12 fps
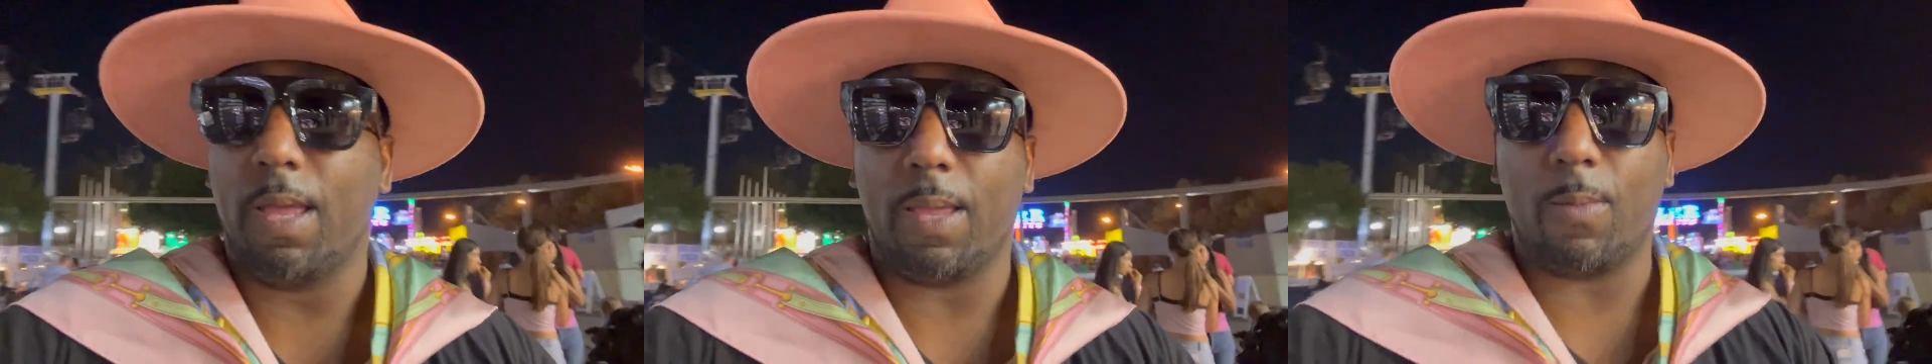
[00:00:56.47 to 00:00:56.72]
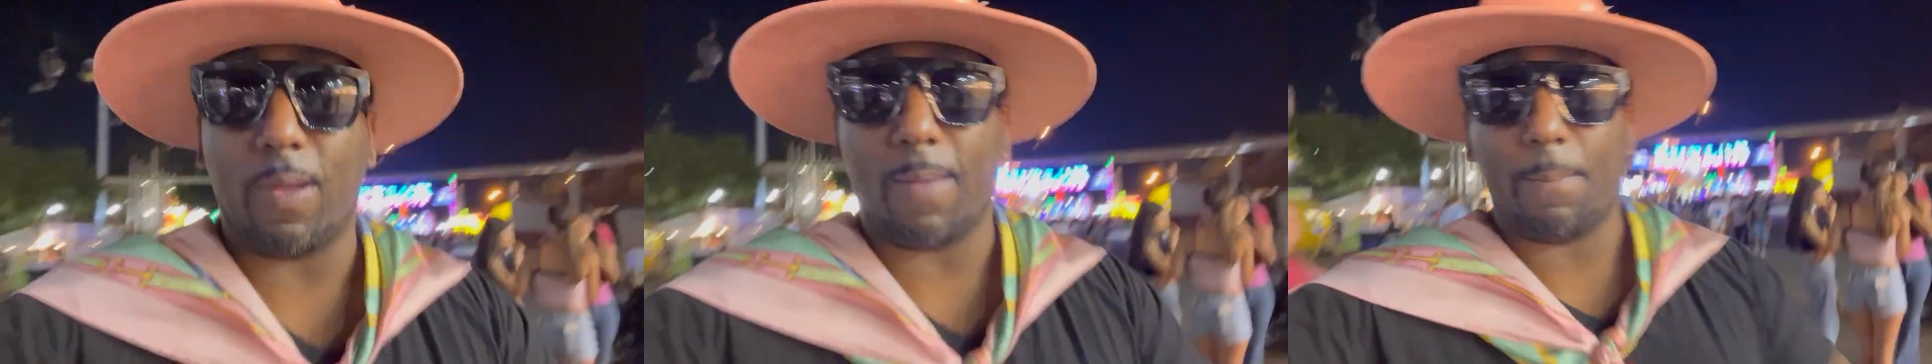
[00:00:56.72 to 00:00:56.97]
he
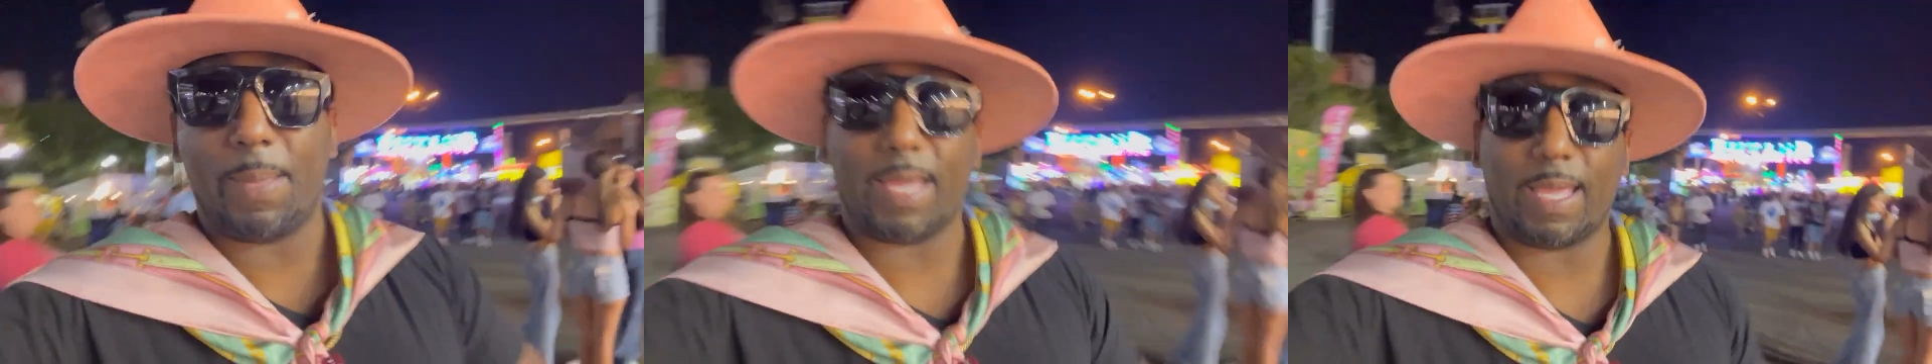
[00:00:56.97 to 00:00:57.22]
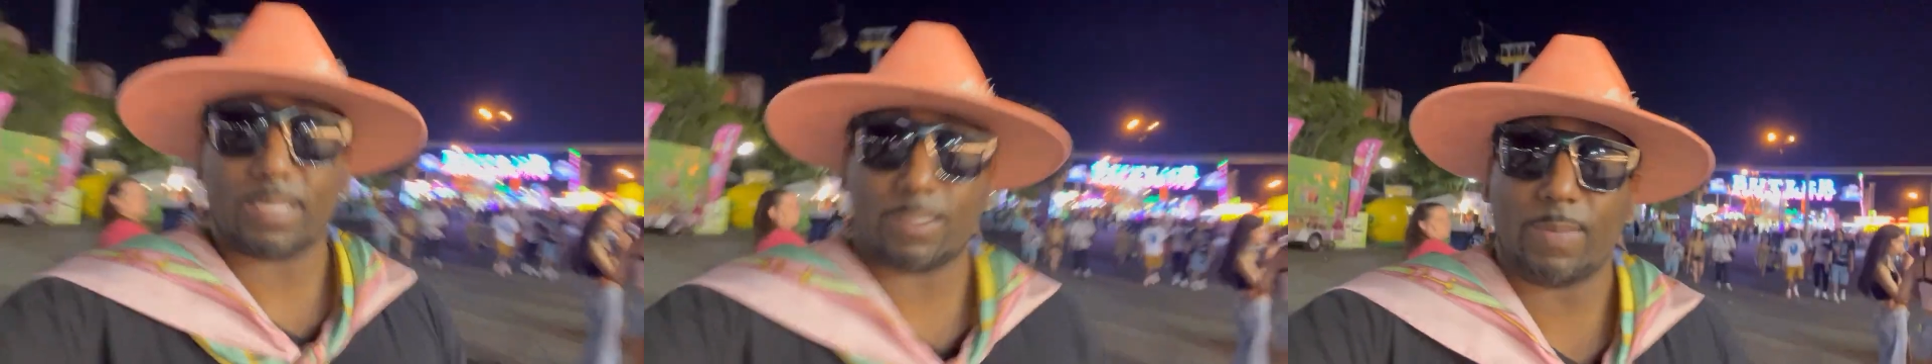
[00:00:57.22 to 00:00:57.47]
wasn't big
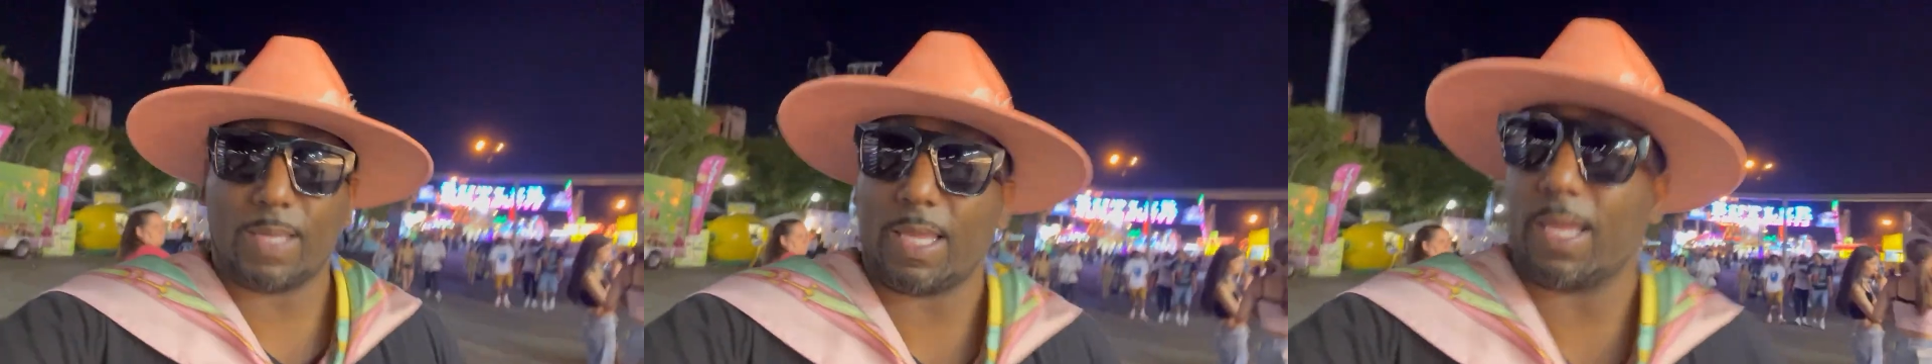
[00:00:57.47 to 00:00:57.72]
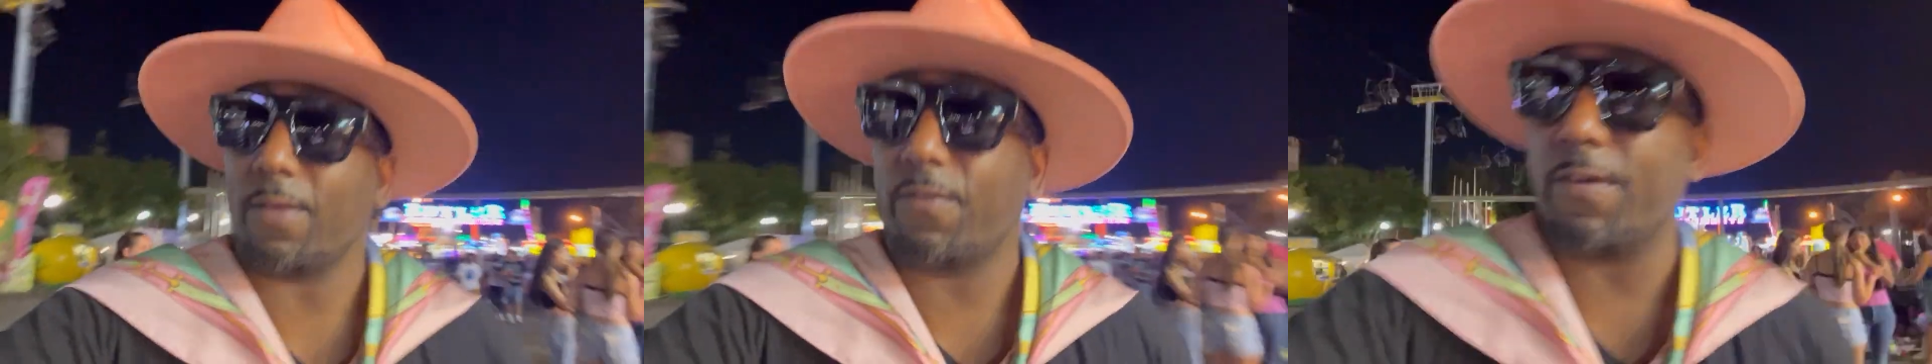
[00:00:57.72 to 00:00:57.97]
as me,
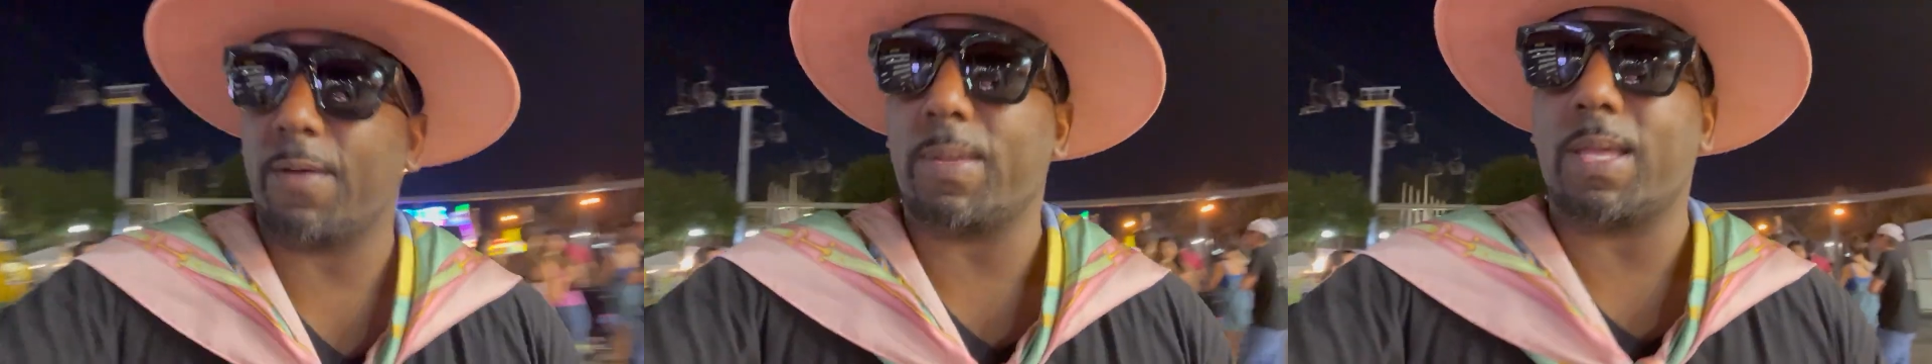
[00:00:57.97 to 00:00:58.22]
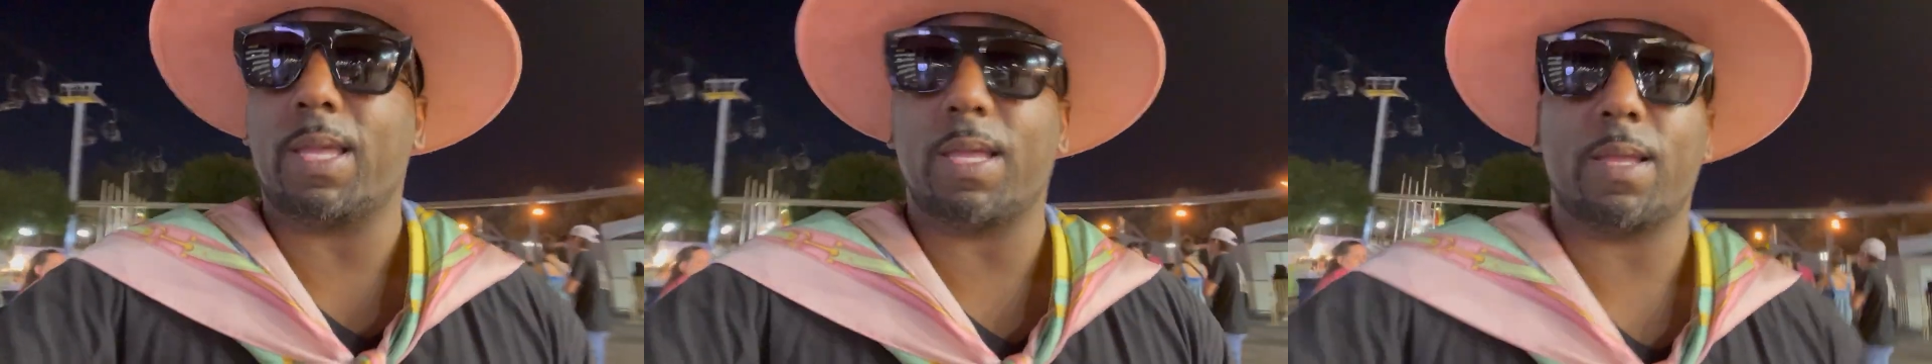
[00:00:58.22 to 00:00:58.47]
you feel me?